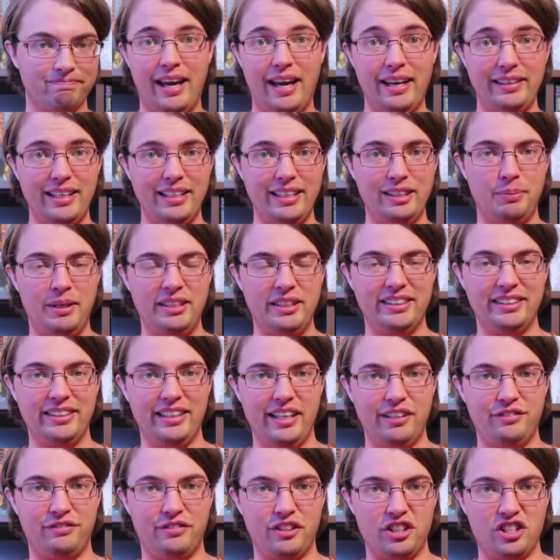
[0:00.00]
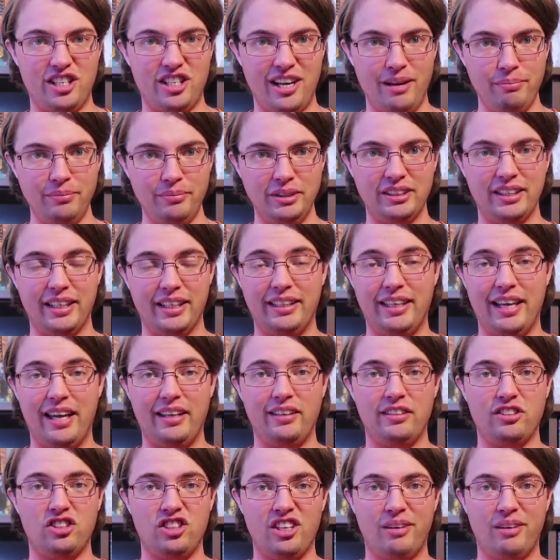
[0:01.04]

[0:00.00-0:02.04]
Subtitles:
And that's basically it for gems. Again,